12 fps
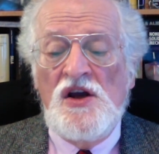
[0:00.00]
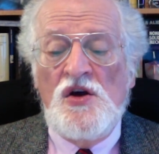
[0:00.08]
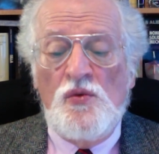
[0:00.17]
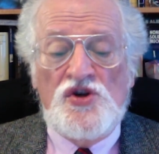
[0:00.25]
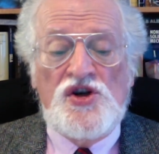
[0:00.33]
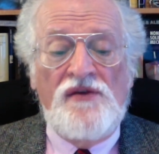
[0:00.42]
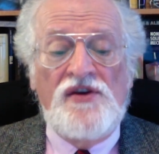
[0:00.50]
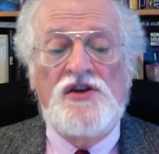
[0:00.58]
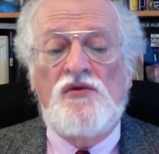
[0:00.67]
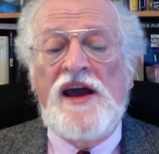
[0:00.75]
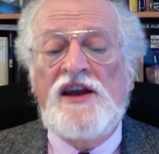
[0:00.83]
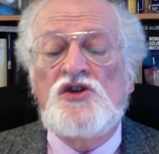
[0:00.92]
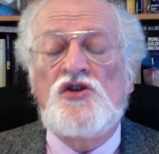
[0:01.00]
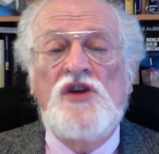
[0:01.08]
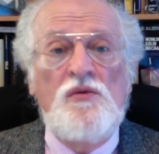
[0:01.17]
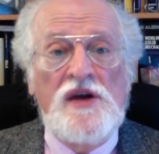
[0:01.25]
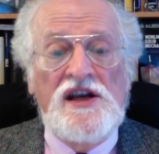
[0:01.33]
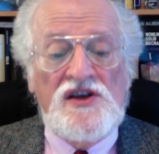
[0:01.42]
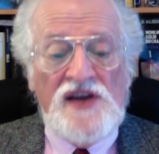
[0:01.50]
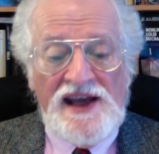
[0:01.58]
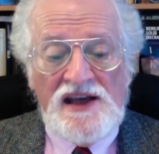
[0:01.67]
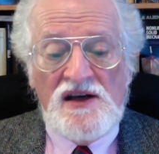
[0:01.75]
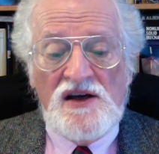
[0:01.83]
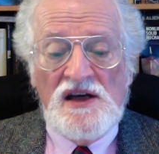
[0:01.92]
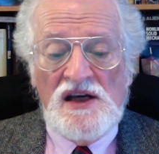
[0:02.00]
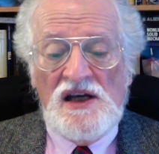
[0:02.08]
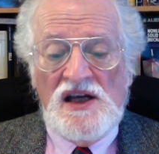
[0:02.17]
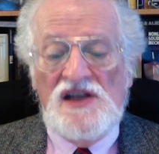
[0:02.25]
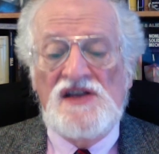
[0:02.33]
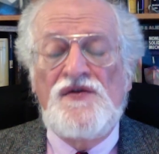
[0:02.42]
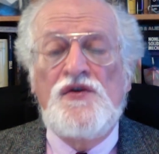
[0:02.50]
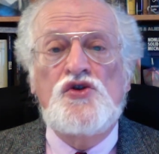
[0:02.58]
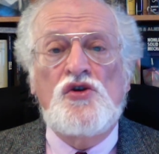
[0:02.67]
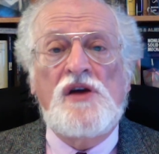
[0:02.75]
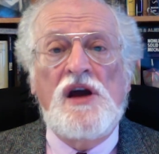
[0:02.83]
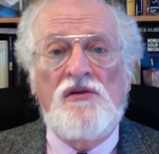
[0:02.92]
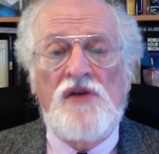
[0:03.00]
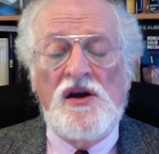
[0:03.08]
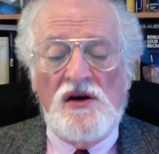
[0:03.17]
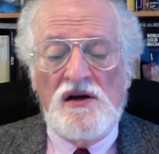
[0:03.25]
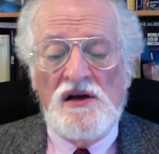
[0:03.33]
whichever direction he will take in his future career,